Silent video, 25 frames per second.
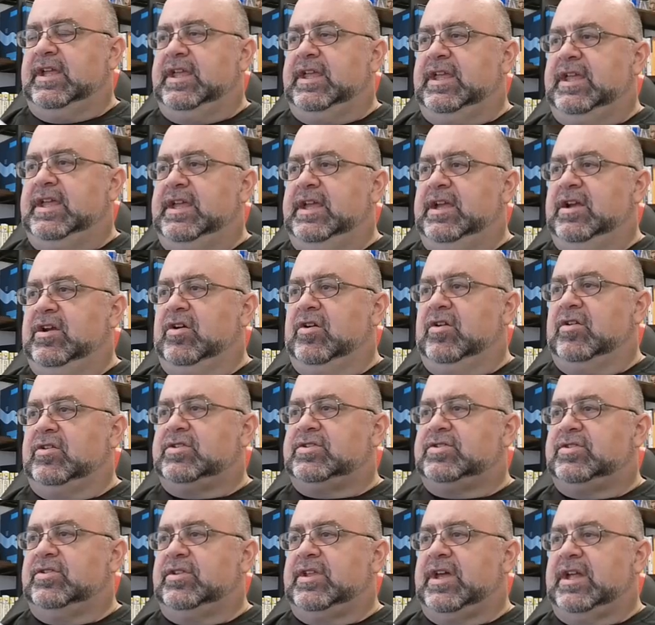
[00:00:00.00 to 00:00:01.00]
give
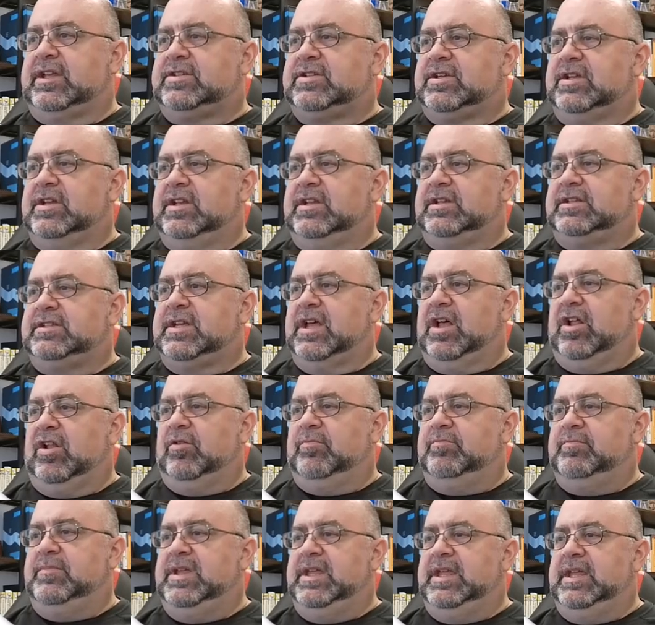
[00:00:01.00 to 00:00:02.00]
me a
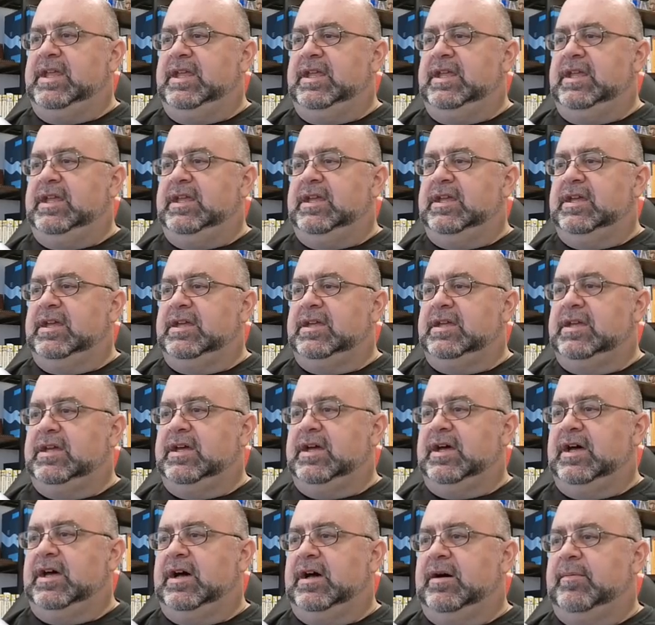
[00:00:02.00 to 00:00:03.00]
really, really,
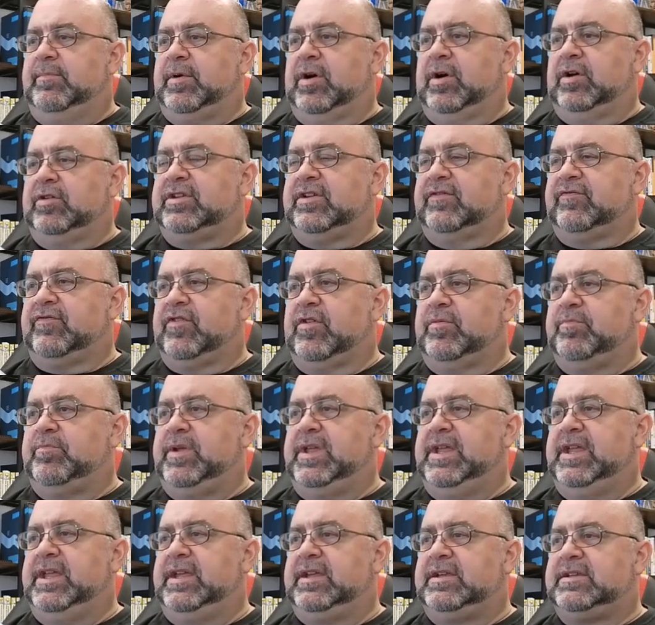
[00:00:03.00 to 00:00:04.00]
really huge number.
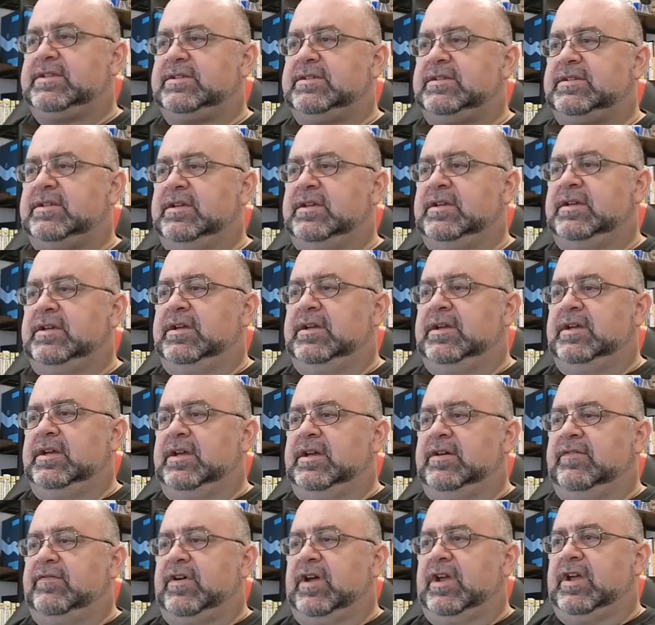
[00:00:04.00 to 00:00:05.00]
So that pole pass
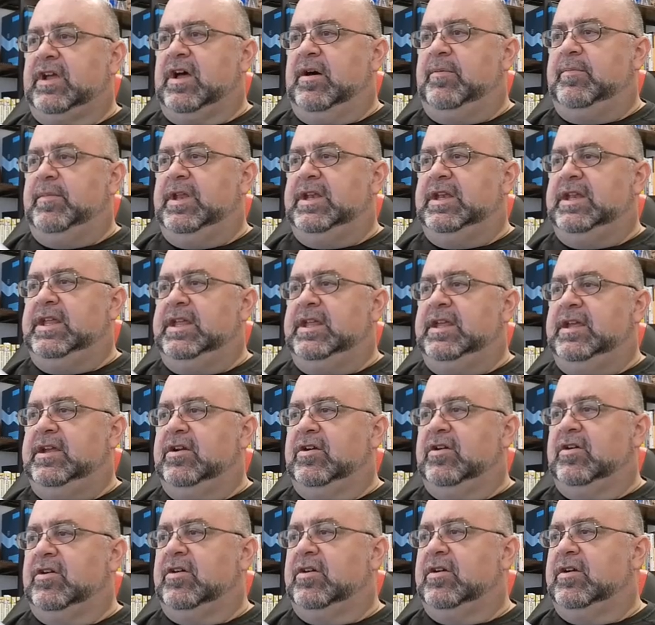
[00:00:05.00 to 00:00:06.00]
frequency
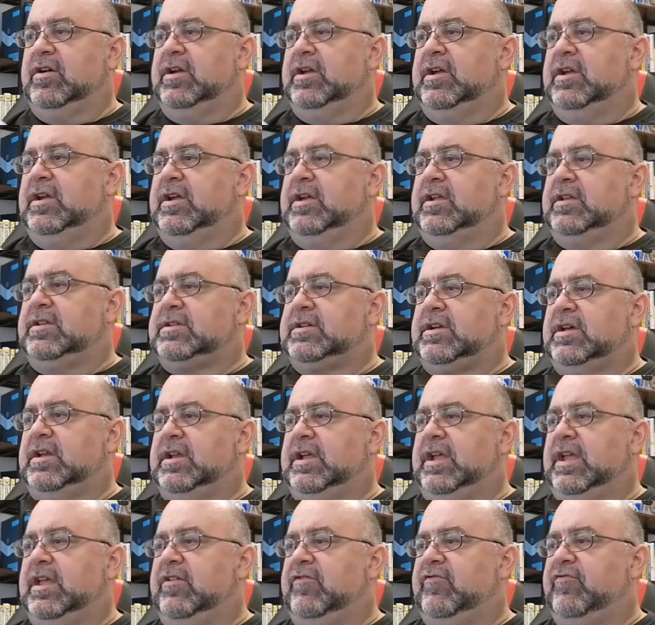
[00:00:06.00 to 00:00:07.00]
one,
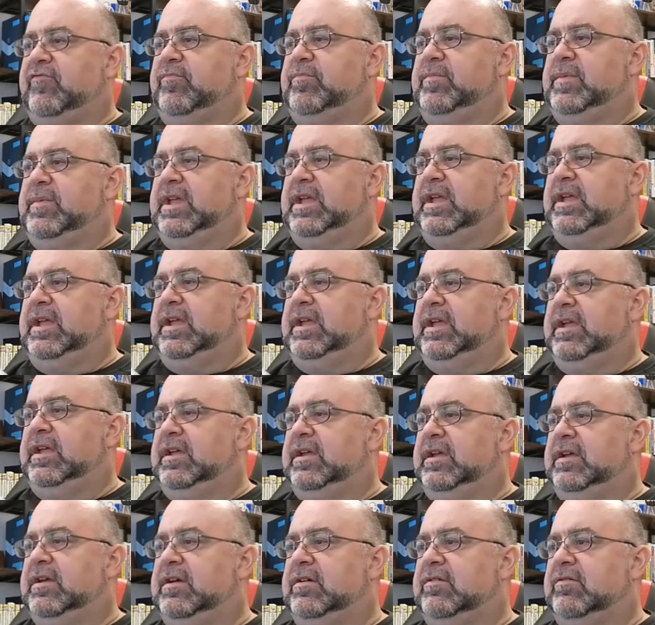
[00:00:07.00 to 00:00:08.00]
that is
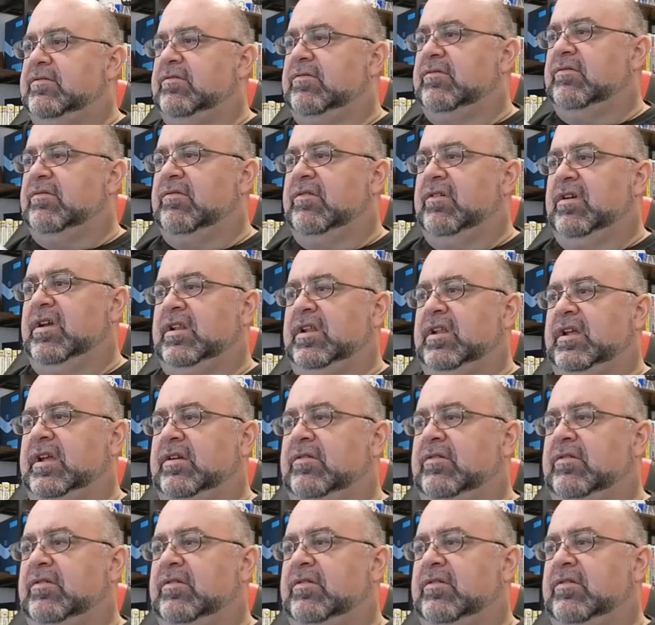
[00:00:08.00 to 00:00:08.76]
not accurate.